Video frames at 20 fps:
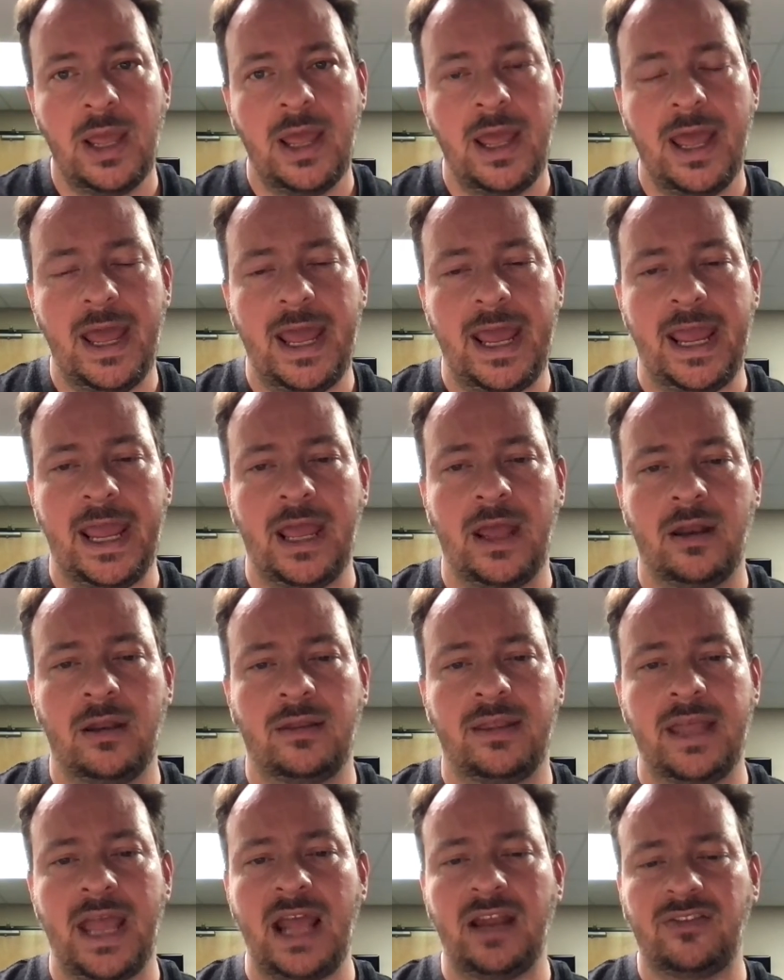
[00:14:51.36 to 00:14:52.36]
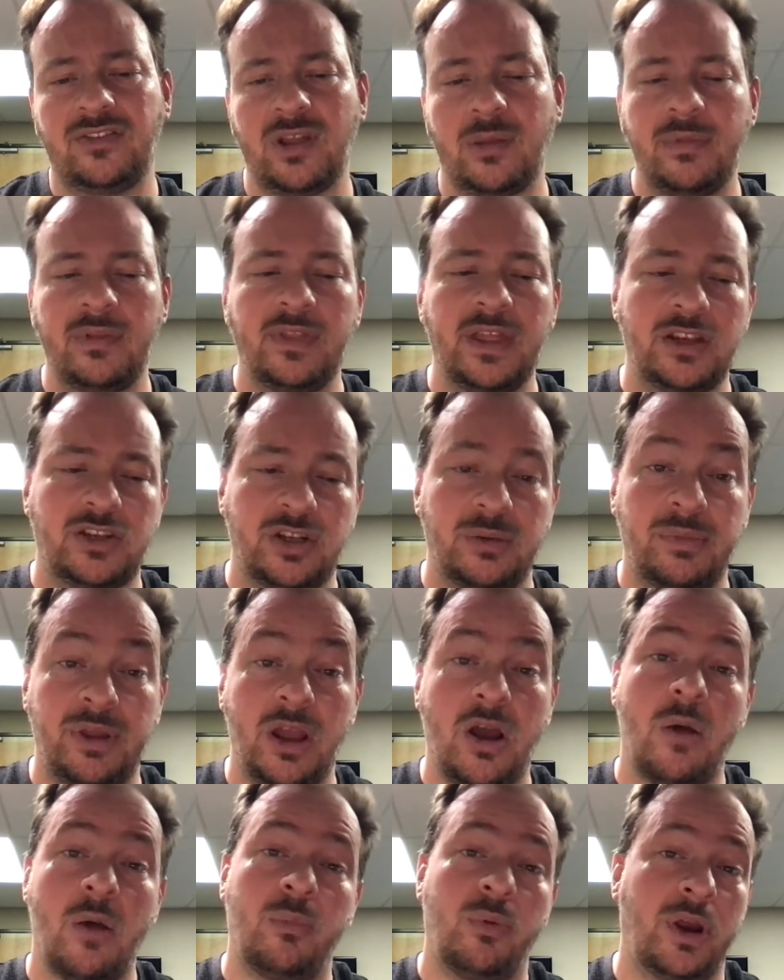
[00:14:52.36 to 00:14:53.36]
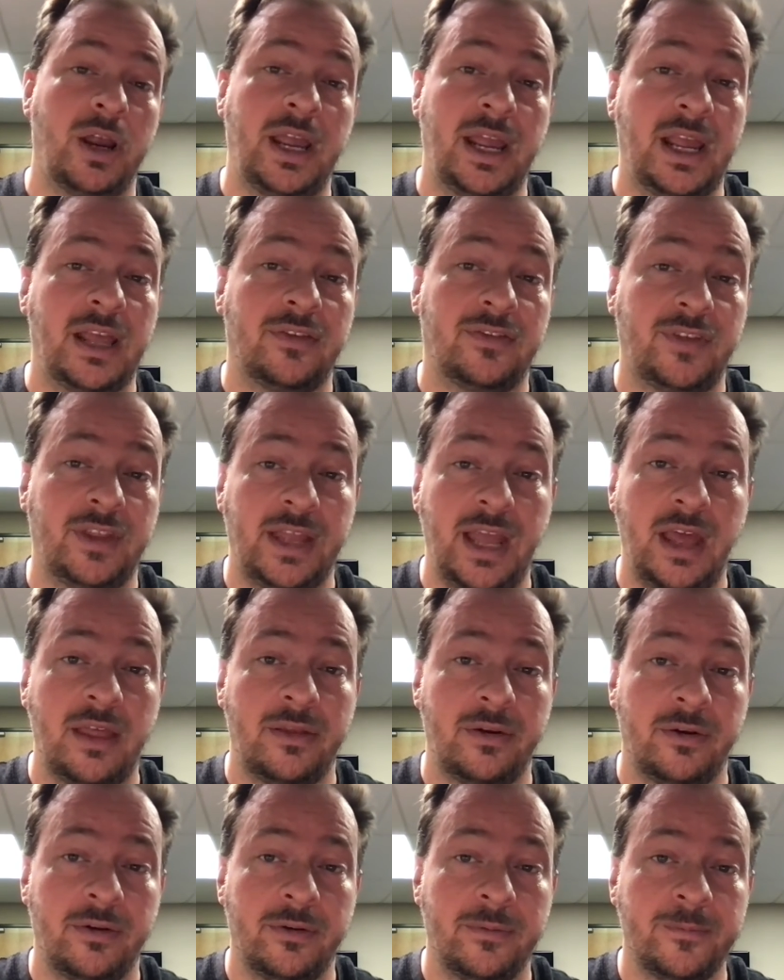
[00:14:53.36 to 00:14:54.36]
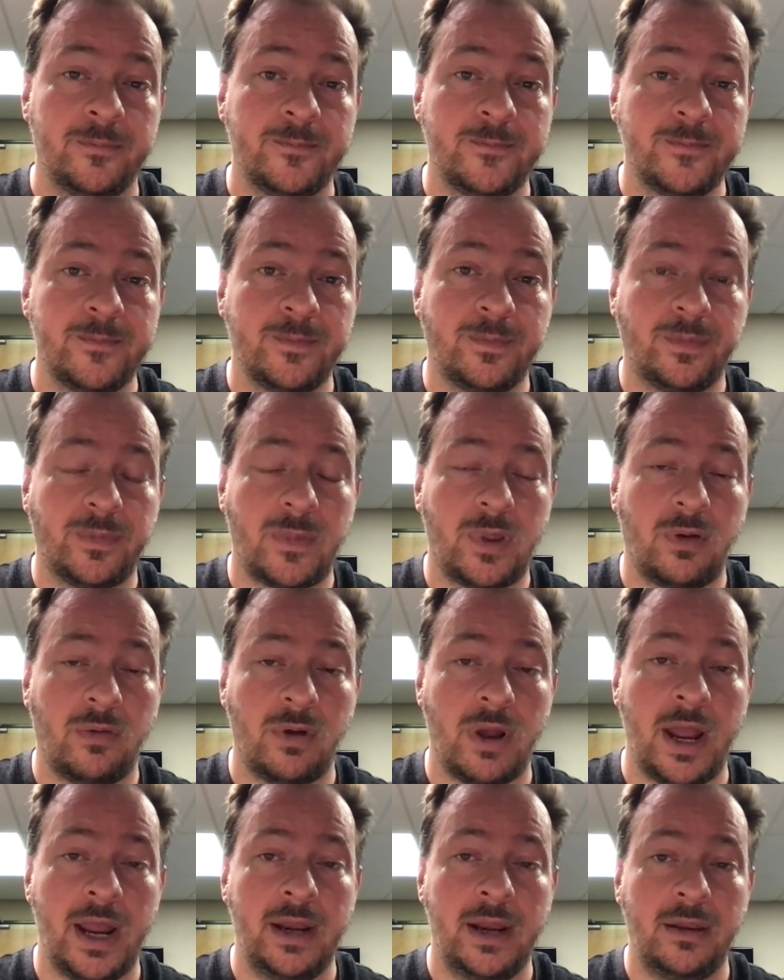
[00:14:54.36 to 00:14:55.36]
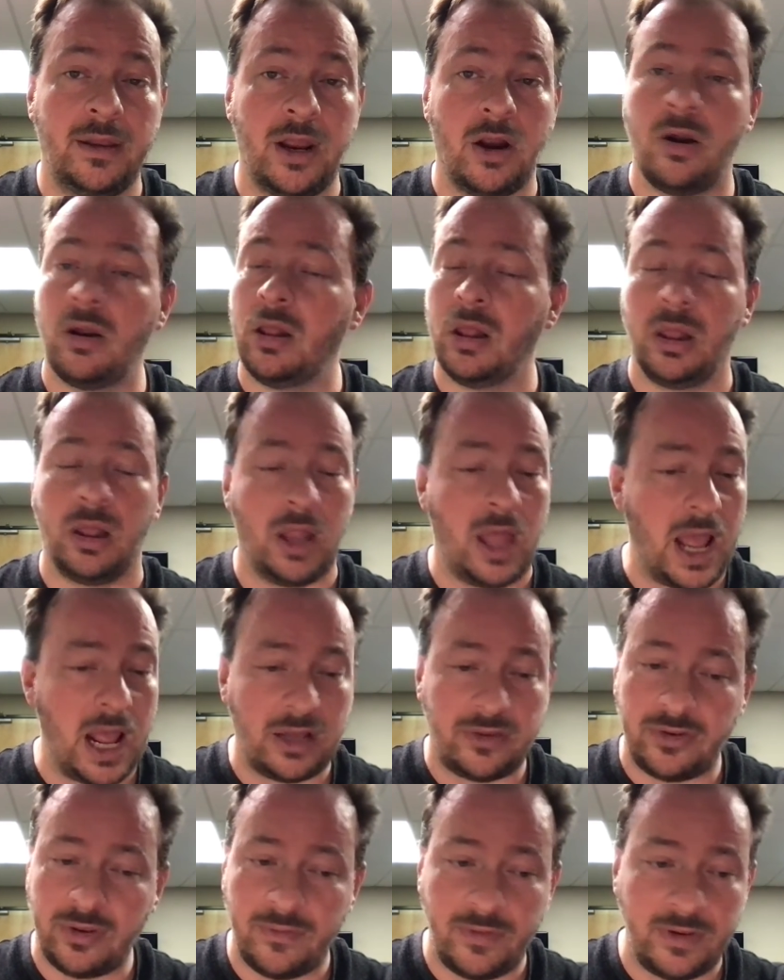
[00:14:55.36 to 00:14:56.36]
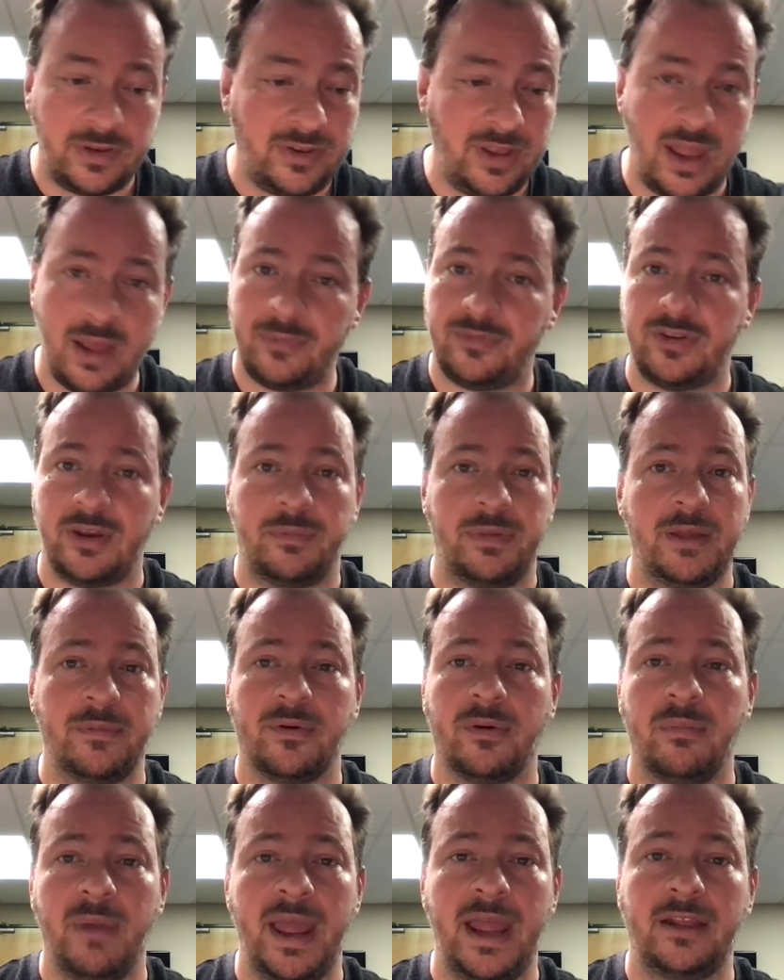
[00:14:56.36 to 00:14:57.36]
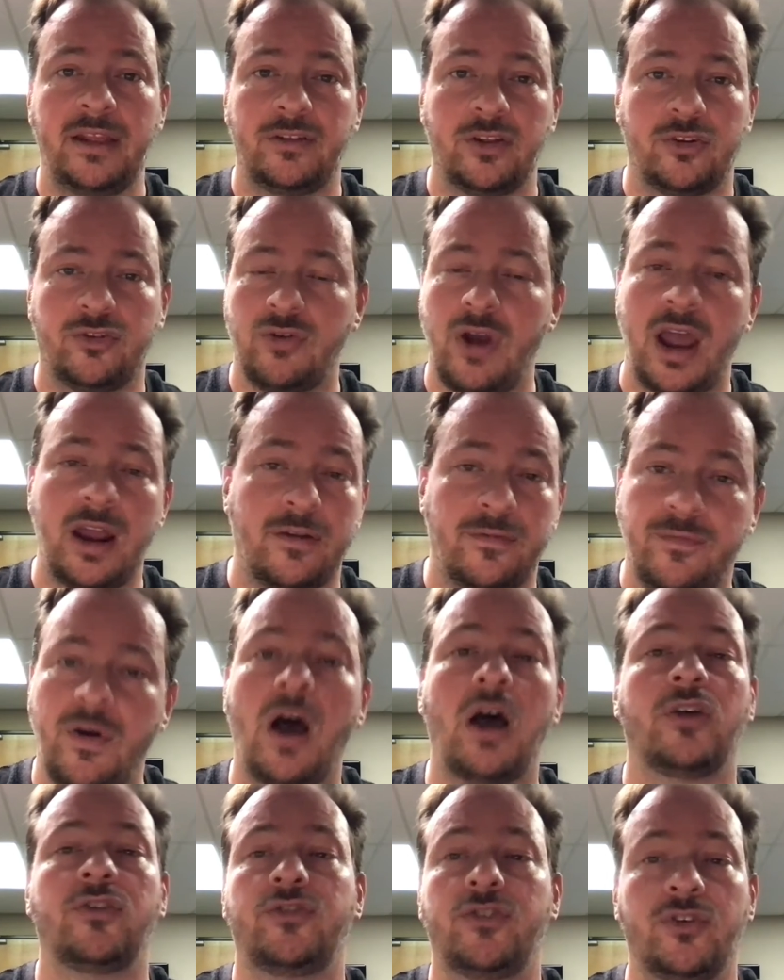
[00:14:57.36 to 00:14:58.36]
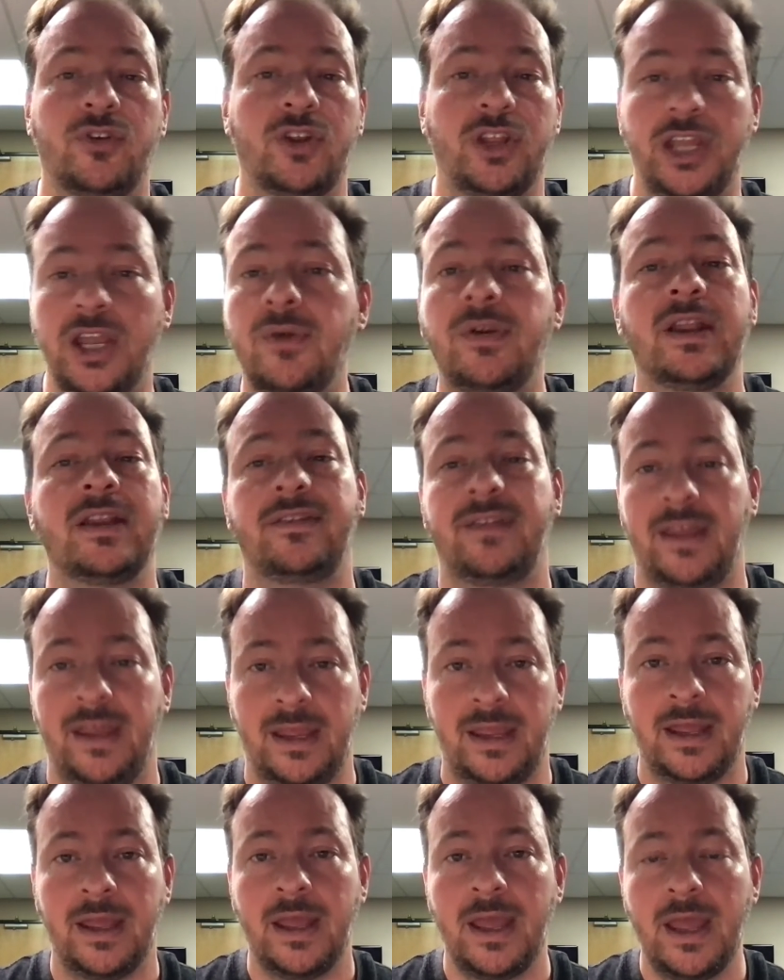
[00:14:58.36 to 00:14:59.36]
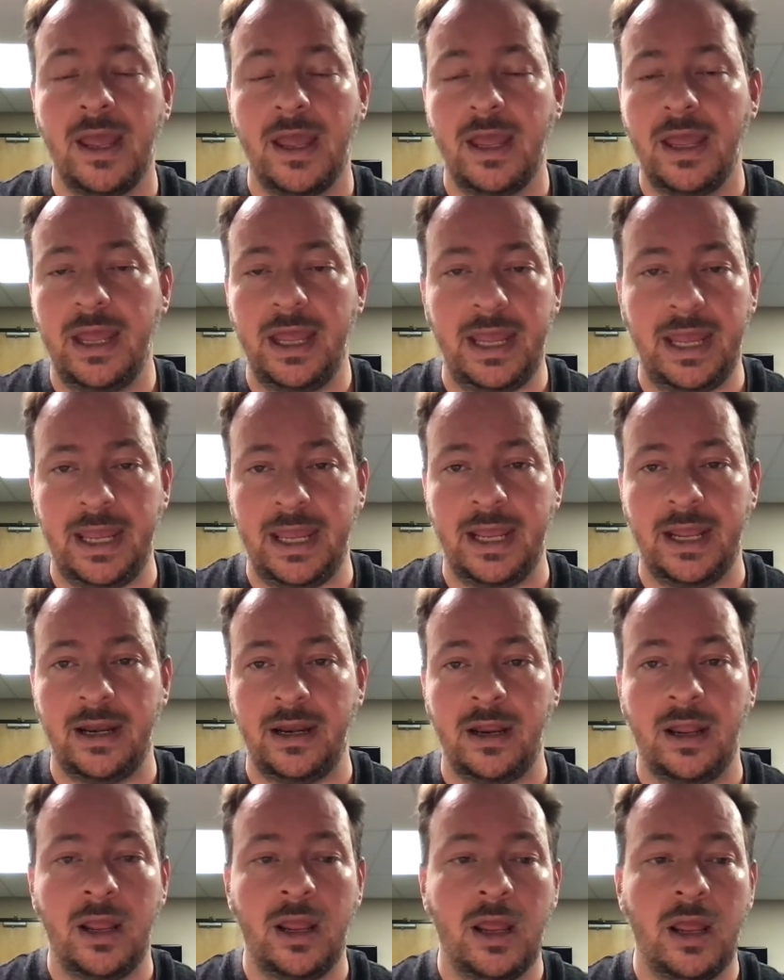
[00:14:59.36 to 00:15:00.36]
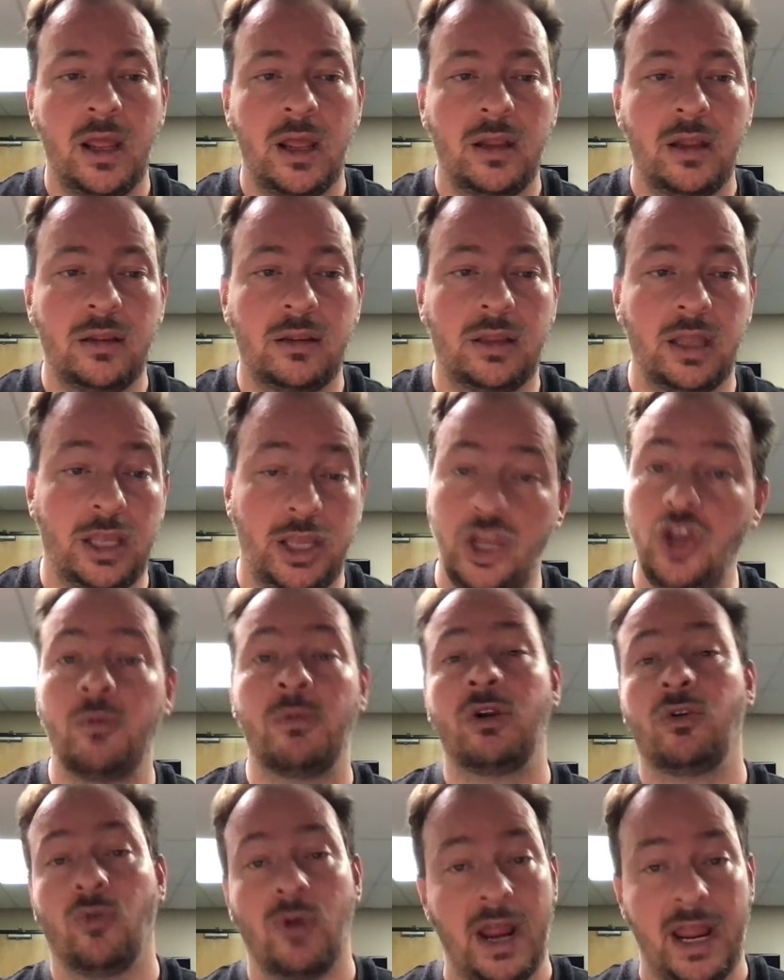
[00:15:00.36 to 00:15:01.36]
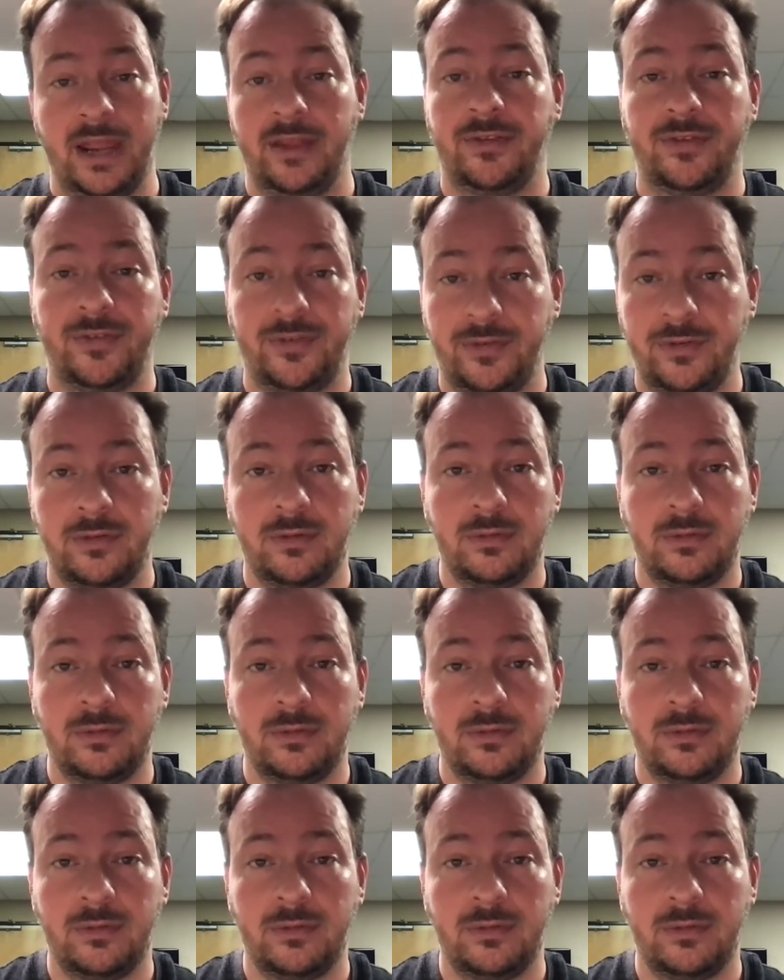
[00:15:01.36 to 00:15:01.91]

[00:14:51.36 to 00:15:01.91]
And that's something that should be all bringing us together, right? There are lots of attempts that people make to try to foster unity in the human race,